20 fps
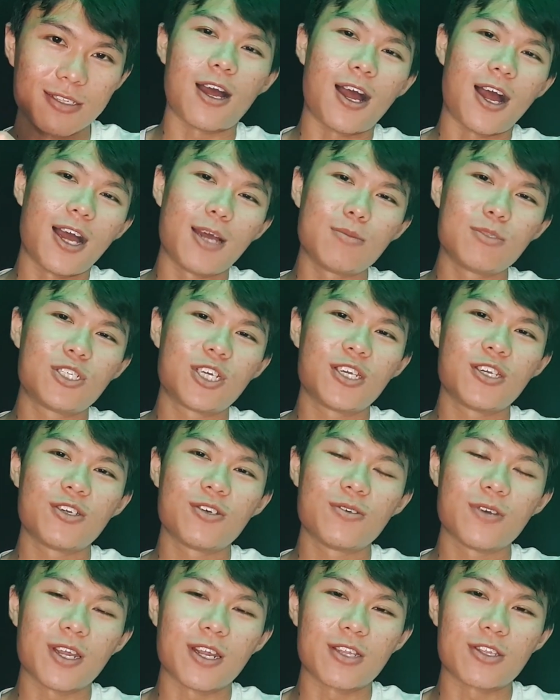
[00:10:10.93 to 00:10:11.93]
I'm Cheng
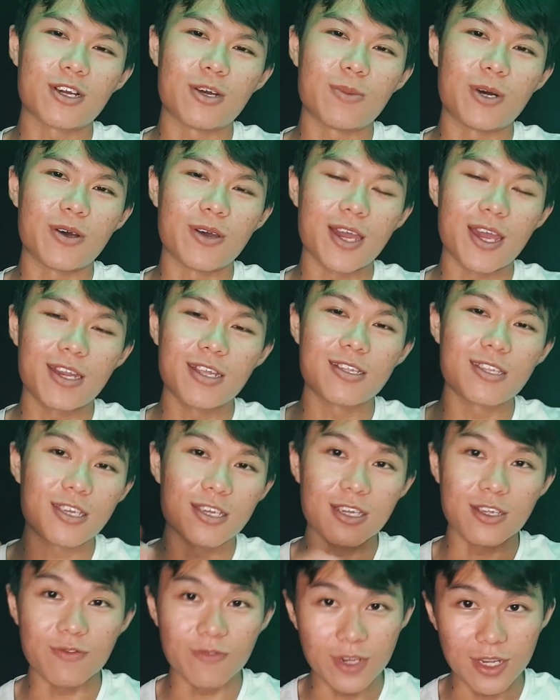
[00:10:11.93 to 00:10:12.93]
Yu and I talk about
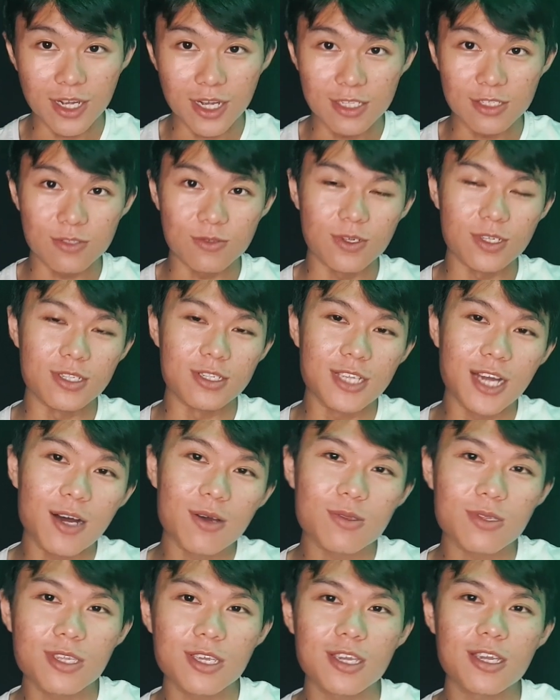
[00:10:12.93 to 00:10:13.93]
anything in regards to
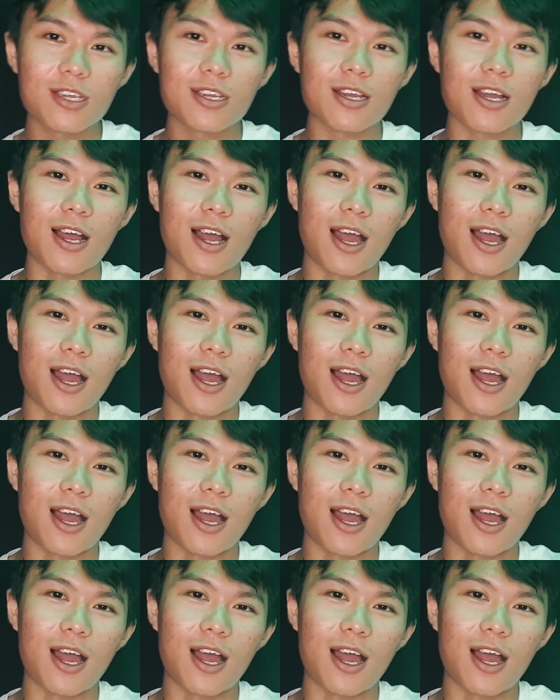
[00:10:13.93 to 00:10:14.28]
adulting.